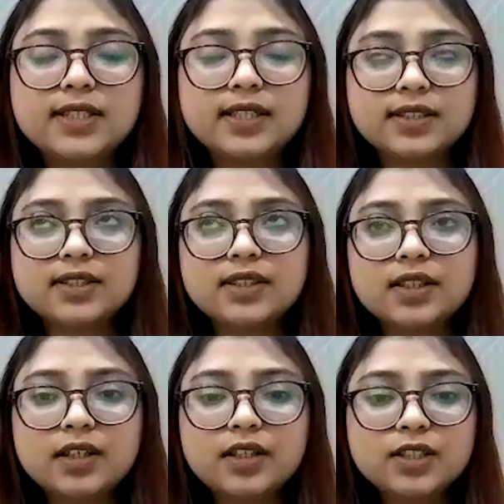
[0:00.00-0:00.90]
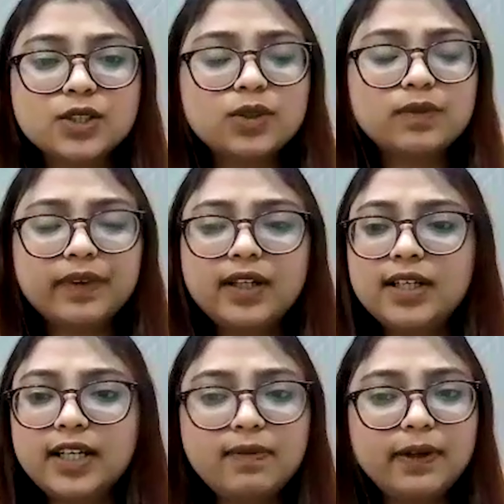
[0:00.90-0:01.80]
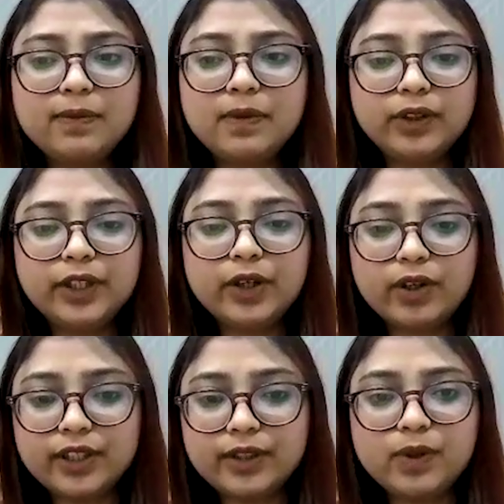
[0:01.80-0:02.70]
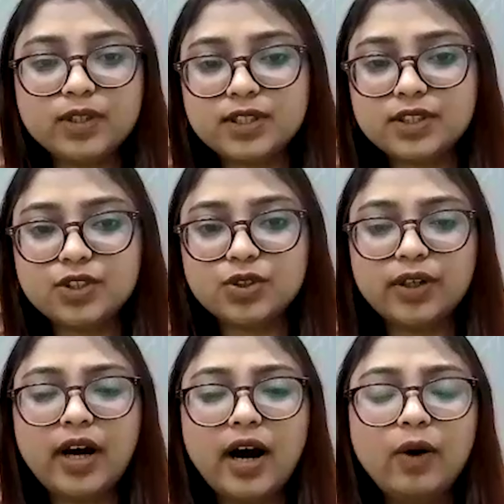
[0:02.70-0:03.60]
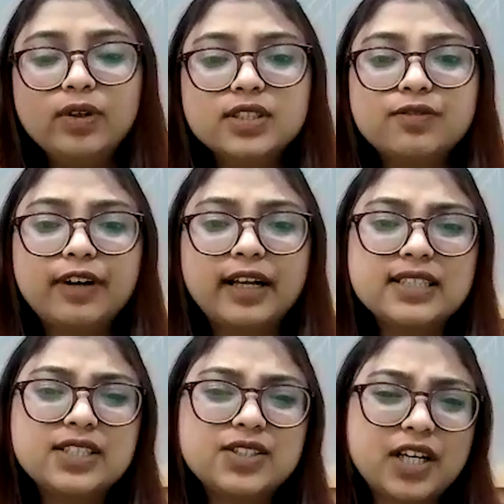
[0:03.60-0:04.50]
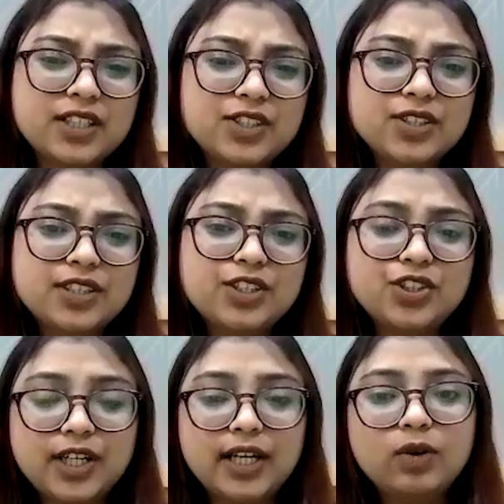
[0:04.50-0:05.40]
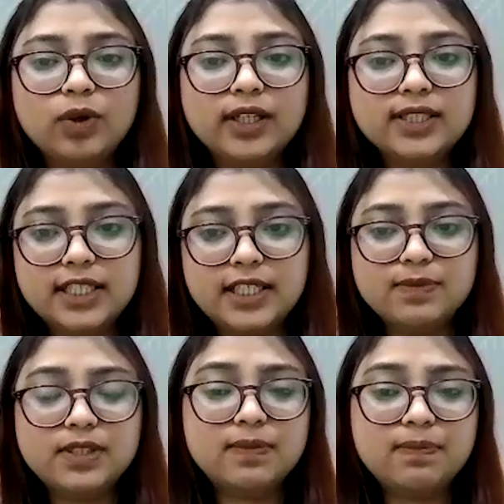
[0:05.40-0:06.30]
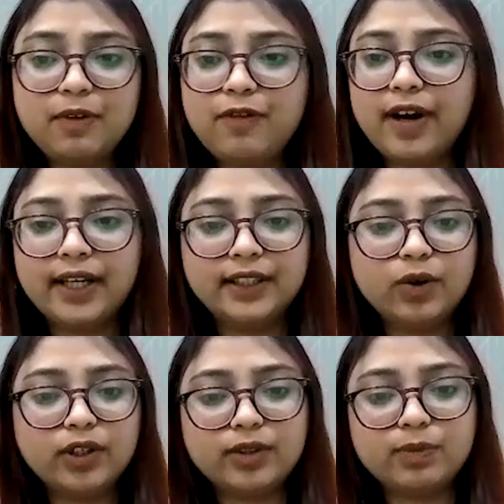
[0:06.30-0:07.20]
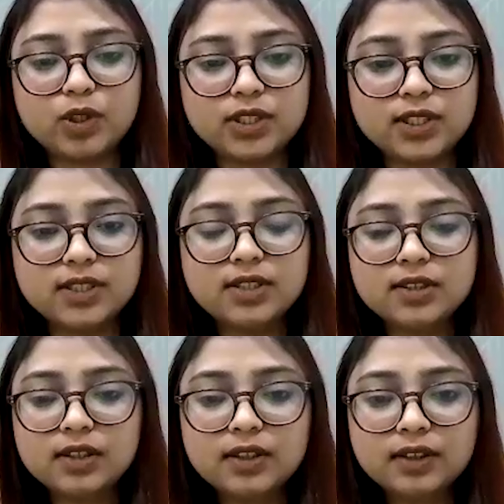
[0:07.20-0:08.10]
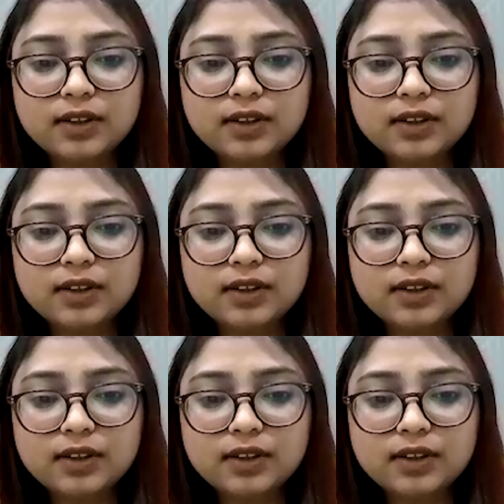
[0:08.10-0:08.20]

Makes sense. So, a little bit about the audit process, John. How does a well structured GL coding scheme simplify the audit process?